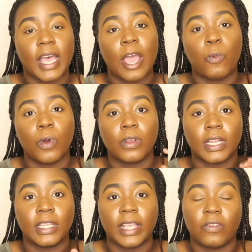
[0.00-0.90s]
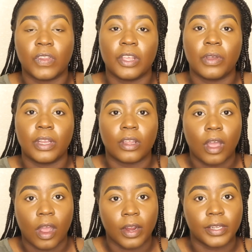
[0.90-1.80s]
I will link that video in the
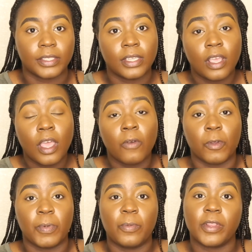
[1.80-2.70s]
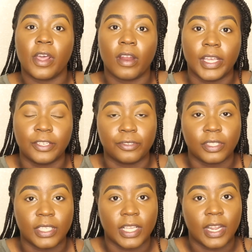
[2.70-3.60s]
cards for people that are
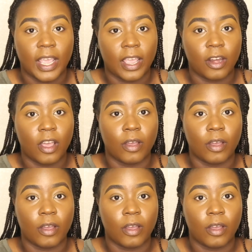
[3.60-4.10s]
interested in